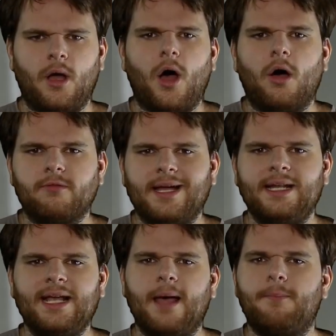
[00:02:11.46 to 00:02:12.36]

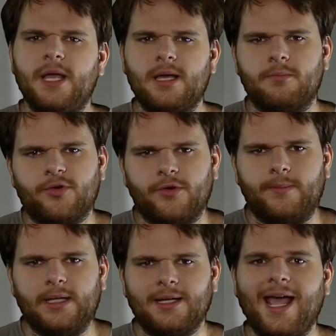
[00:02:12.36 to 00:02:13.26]
Already a big
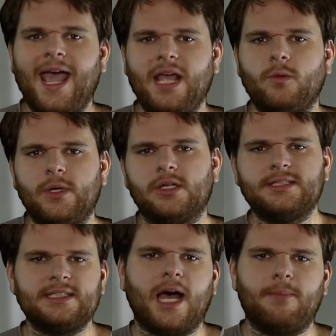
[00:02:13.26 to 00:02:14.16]
improvement, and we could
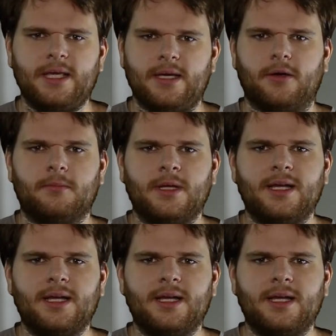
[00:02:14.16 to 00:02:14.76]
stop here.